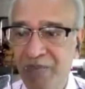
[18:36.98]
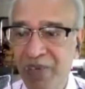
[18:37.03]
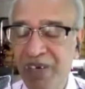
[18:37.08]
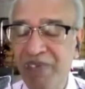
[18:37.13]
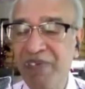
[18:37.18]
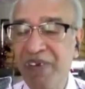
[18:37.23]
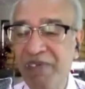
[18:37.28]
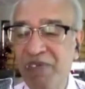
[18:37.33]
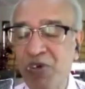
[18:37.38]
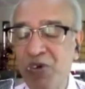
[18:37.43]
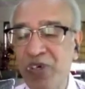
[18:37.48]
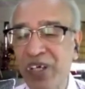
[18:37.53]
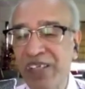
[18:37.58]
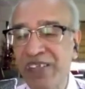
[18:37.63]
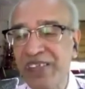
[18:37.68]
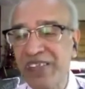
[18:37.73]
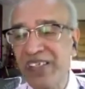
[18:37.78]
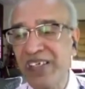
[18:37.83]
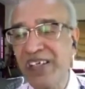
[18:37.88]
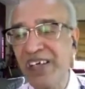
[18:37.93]
But we have to
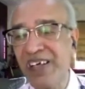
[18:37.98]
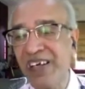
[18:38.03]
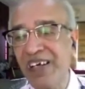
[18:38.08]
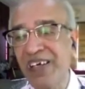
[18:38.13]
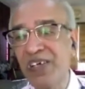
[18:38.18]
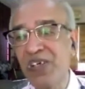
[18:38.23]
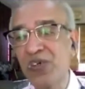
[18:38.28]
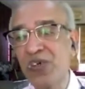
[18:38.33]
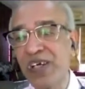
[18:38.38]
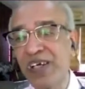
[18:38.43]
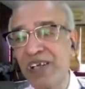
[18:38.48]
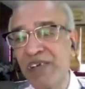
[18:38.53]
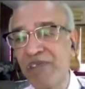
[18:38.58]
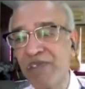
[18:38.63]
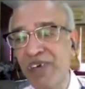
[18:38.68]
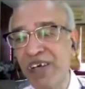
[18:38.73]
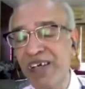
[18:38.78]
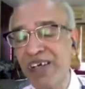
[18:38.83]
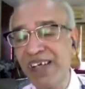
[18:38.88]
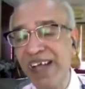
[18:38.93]
consider into a
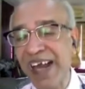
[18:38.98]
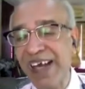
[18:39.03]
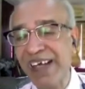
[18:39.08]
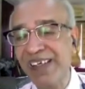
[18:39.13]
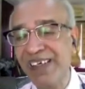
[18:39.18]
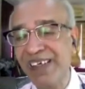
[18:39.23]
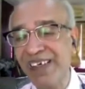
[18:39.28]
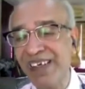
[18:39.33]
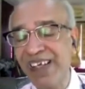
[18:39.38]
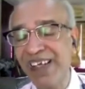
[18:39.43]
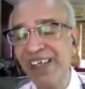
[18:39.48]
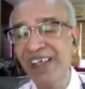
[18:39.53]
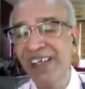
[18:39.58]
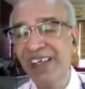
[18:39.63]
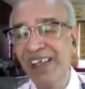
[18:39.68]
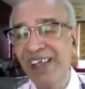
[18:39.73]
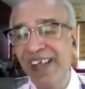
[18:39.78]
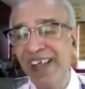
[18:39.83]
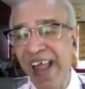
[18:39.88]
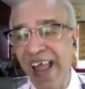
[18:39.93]
different category.
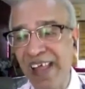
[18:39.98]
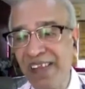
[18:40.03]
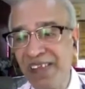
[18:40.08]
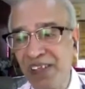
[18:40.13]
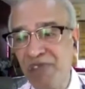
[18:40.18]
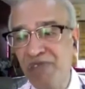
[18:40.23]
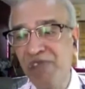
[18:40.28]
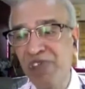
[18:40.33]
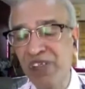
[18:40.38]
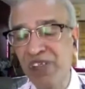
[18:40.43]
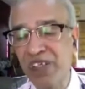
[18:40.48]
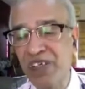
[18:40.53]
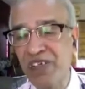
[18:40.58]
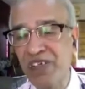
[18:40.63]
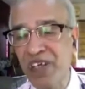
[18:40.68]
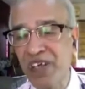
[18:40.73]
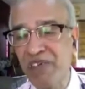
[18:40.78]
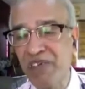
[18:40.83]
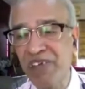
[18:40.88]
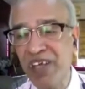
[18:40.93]
As a
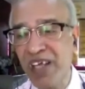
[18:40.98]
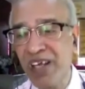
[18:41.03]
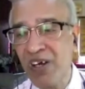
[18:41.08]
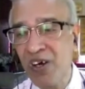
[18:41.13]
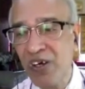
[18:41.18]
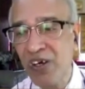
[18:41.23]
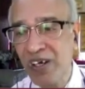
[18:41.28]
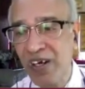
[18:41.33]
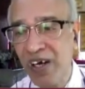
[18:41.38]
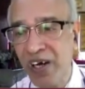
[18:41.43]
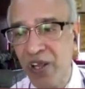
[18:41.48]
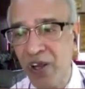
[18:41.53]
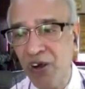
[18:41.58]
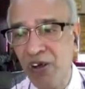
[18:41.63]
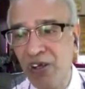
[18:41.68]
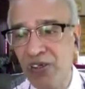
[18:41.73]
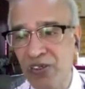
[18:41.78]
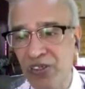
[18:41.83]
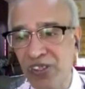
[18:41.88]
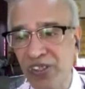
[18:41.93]
physician, we are not
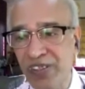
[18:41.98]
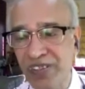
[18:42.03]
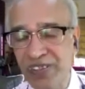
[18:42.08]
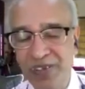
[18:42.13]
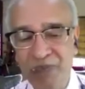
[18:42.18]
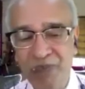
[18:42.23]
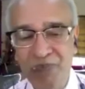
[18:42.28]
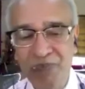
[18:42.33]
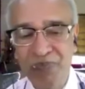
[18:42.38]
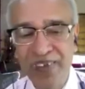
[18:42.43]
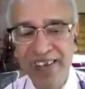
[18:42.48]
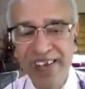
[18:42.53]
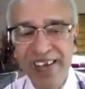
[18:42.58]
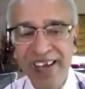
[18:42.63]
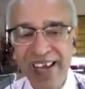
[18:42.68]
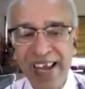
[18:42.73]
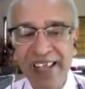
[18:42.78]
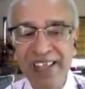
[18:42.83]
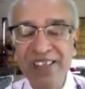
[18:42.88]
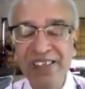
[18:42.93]
cardiologists.
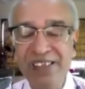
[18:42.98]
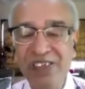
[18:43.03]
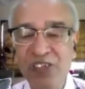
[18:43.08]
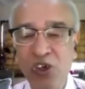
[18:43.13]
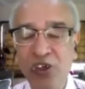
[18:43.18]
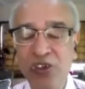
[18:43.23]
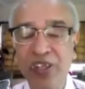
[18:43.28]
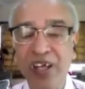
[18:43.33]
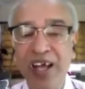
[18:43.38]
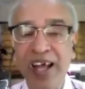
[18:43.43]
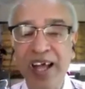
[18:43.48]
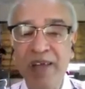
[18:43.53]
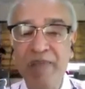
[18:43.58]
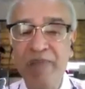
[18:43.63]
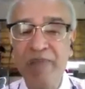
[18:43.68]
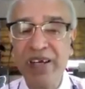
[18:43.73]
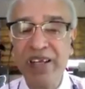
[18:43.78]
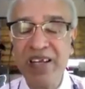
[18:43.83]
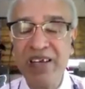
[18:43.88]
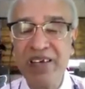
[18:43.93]
And so the
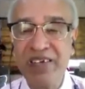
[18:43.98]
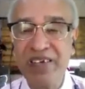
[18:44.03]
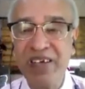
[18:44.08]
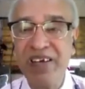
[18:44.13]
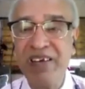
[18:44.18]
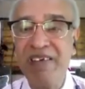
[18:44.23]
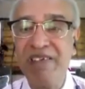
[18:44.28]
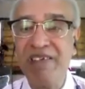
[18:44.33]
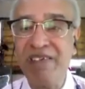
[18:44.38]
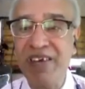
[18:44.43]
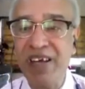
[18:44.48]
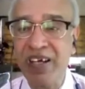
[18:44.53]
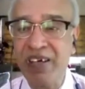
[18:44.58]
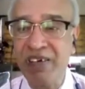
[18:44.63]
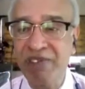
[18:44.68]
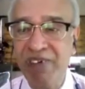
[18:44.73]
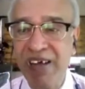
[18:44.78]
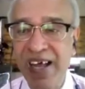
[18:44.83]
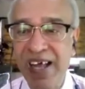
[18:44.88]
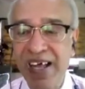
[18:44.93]
hypertension
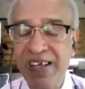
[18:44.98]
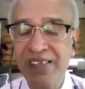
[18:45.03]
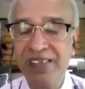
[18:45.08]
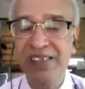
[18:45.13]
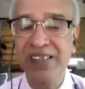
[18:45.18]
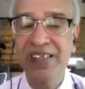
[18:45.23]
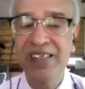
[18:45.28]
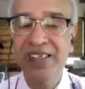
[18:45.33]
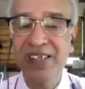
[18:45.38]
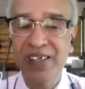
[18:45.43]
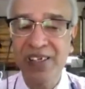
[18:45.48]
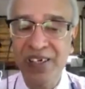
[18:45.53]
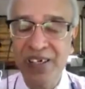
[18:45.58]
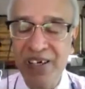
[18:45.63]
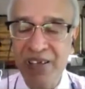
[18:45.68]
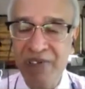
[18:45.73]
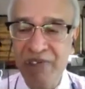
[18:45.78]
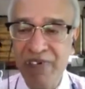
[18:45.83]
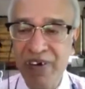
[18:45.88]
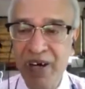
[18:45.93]
requires a
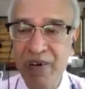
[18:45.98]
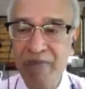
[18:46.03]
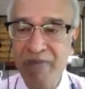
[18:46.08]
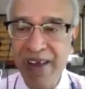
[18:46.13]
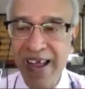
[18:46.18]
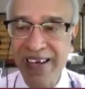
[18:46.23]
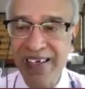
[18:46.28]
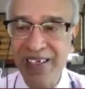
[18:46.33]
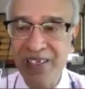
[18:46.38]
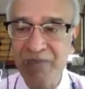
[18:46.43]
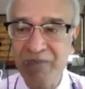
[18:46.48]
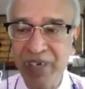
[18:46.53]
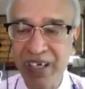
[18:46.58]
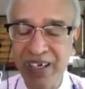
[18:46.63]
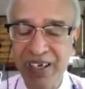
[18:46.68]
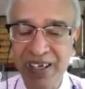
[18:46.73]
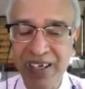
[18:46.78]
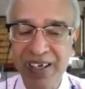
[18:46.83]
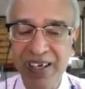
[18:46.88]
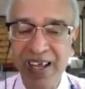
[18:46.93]
different
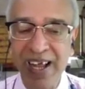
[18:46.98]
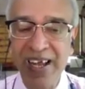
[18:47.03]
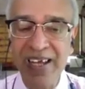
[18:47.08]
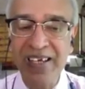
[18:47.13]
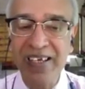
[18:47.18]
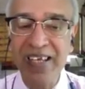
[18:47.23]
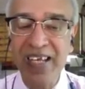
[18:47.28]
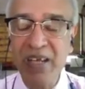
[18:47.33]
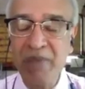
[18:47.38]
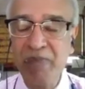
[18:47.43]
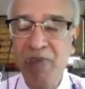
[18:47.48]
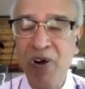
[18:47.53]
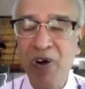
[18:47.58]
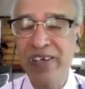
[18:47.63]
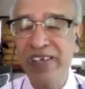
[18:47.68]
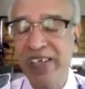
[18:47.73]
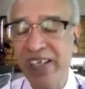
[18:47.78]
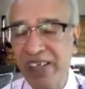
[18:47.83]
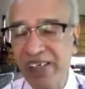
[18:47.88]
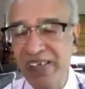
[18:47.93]
management. I keep
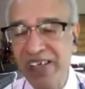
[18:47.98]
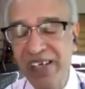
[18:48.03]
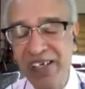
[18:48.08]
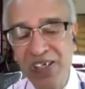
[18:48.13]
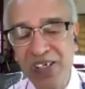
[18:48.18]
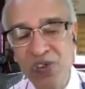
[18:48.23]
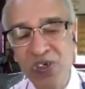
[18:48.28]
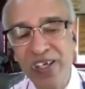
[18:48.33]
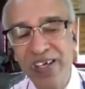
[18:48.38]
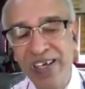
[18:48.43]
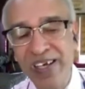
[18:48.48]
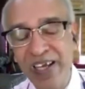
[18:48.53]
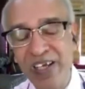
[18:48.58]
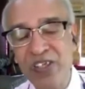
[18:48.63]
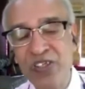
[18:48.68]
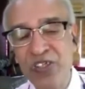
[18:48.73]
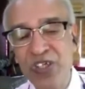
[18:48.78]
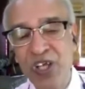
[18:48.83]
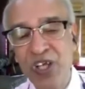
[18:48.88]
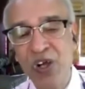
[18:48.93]
on listening to a
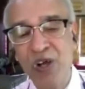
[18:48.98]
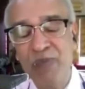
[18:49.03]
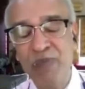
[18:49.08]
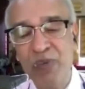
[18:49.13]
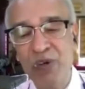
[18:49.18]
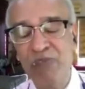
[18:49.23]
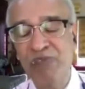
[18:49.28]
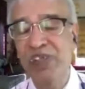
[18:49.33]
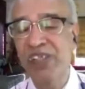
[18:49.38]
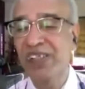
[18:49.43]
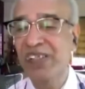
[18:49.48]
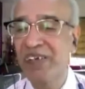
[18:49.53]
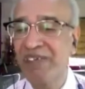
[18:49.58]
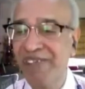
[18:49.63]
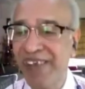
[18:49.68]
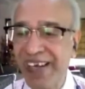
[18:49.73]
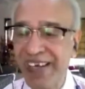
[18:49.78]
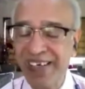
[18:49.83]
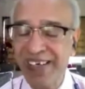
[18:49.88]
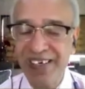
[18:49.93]
lecture of Professor
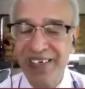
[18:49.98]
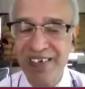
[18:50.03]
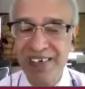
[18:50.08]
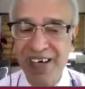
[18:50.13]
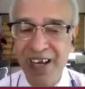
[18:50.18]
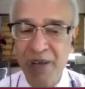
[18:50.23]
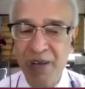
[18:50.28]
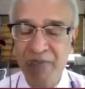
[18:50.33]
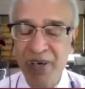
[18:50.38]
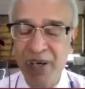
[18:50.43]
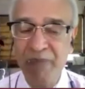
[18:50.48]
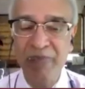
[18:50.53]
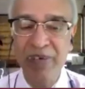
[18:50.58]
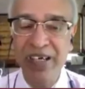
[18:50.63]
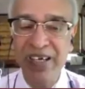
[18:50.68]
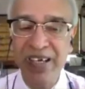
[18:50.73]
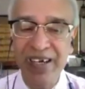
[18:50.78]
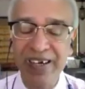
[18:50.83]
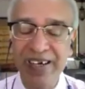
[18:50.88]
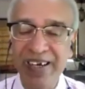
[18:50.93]
Venkatram
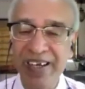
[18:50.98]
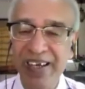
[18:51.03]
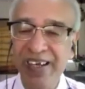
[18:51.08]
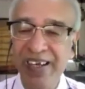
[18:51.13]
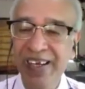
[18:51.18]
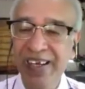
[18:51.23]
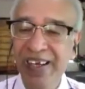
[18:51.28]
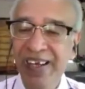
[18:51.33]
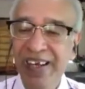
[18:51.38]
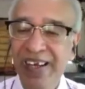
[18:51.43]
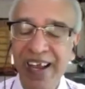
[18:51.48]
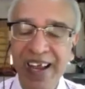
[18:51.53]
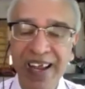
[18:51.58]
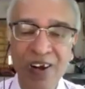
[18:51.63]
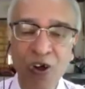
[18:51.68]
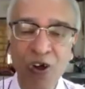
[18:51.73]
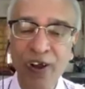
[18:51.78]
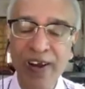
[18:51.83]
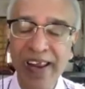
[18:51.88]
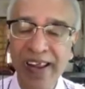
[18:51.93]
repeatedly,
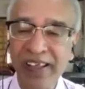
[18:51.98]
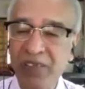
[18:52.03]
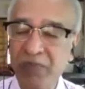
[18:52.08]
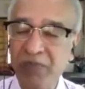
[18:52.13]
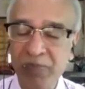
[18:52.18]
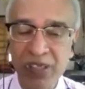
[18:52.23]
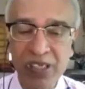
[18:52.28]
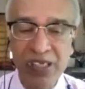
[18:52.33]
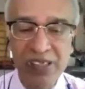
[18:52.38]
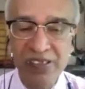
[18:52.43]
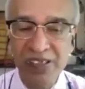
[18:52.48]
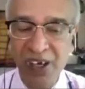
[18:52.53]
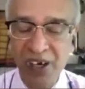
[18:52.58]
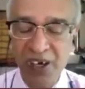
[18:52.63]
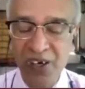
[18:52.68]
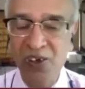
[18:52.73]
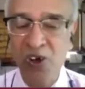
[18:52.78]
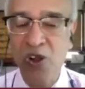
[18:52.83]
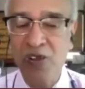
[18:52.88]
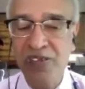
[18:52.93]
and all experts
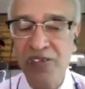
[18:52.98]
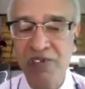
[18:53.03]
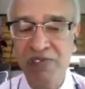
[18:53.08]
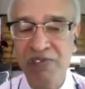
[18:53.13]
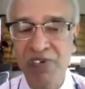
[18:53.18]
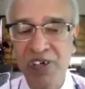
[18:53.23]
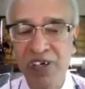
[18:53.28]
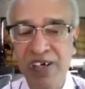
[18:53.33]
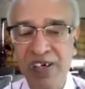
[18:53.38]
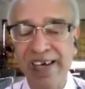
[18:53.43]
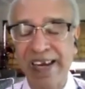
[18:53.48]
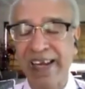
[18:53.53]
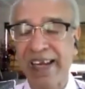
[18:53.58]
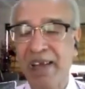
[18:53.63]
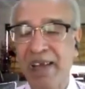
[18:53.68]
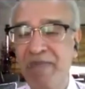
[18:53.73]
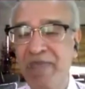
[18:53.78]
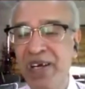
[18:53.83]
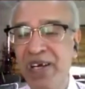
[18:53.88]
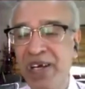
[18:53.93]
across the world
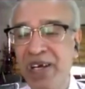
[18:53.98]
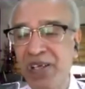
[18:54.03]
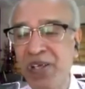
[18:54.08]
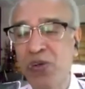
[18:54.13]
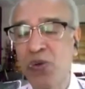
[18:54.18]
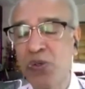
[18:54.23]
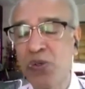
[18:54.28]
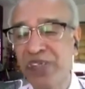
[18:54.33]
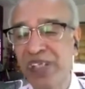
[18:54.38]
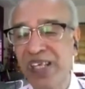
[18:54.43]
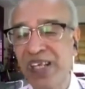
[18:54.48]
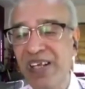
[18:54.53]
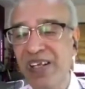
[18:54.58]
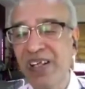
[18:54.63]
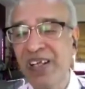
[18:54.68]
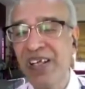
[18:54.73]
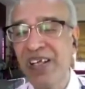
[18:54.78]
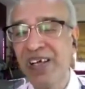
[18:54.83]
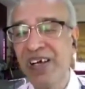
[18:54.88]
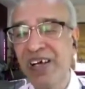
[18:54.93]
recommend
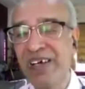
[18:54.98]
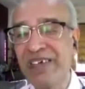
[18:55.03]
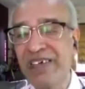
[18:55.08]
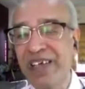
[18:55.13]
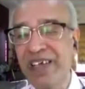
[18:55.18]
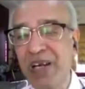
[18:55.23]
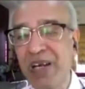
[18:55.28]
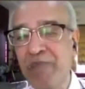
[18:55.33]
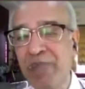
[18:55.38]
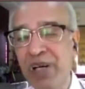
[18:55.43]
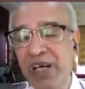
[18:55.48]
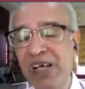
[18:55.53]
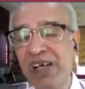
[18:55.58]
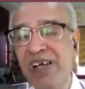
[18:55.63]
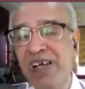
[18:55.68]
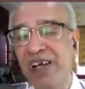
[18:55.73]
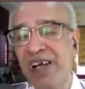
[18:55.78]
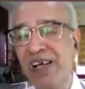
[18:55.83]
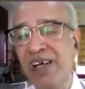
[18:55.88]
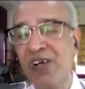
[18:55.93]
using a triple
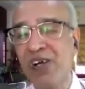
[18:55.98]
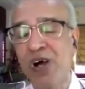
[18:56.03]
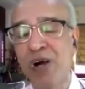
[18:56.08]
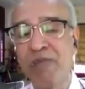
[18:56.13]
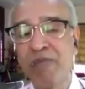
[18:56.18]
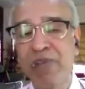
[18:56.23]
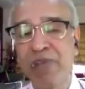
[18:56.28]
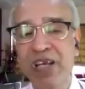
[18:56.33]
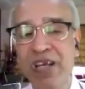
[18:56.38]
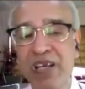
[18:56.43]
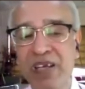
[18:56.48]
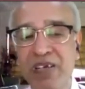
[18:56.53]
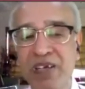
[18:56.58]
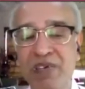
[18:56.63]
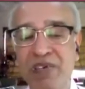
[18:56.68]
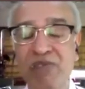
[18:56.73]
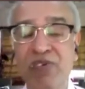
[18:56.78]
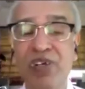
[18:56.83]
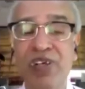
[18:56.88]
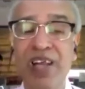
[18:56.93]
drug
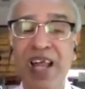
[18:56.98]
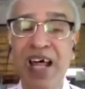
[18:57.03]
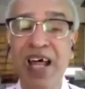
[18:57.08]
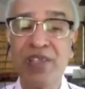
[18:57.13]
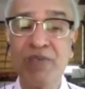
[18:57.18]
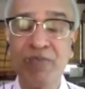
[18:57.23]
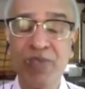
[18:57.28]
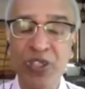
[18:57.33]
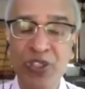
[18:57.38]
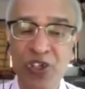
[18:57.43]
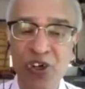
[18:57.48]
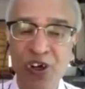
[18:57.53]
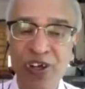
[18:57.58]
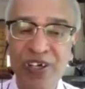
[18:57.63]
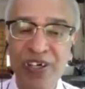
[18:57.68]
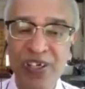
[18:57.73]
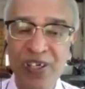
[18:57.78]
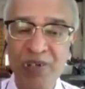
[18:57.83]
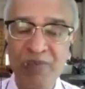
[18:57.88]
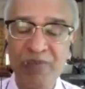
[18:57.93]
combination for large
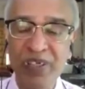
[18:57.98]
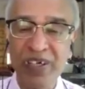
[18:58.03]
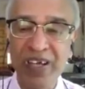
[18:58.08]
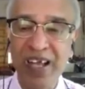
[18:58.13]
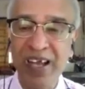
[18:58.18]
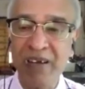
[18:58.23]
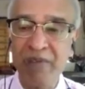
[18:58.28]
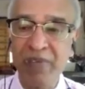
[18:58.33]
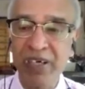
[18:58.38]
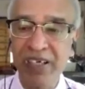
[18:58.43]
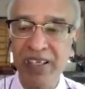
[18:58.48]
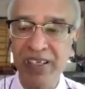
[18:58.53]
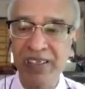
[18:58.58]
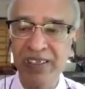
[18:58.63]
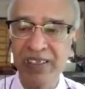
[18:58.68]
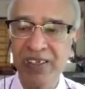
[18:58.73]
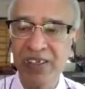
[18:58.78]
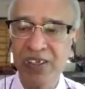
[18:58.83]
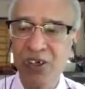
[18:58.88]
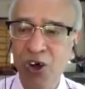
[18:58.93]
majority of the diabetic.
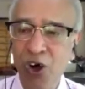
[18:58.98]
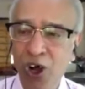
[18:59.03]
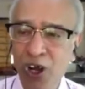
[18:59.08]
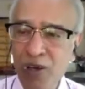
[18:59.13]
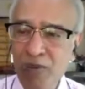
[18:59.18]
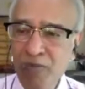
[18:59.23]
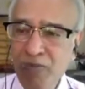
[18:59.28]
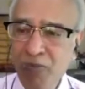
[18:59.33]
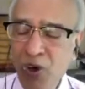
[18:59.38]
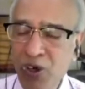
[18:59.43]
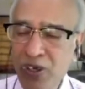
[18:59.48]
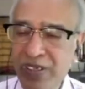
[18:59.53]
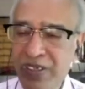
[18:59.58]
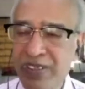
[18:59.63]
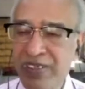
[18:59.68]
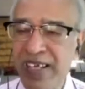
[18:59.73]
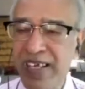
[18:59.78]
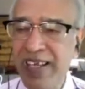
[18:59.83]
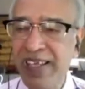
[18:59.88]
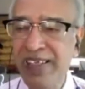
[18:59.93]

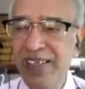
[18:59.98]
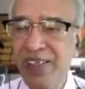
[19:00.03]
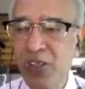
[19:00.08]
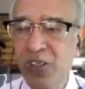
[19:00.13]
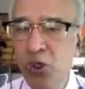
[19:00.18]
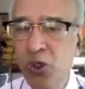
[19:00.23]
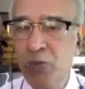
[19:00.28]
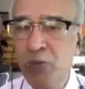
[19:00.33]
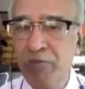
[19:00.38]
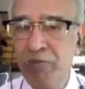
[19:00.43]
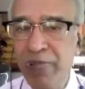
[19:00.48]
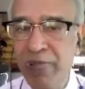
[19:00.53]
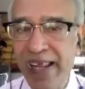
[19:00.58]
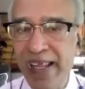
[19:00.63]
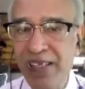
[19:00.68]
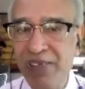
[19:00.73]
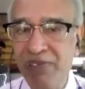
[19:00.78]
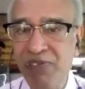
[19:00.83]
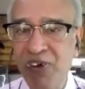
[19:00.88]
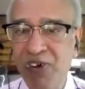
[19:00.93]
Almost there is no
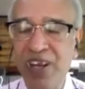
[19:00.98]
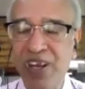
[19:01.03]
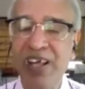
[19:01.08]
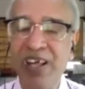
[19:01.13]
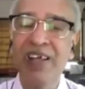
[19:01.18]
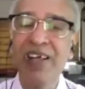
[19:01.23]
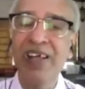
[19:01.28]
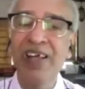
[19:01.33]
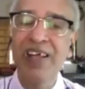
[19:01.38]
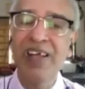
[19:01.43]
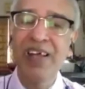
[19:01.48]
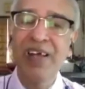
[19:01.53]
place for a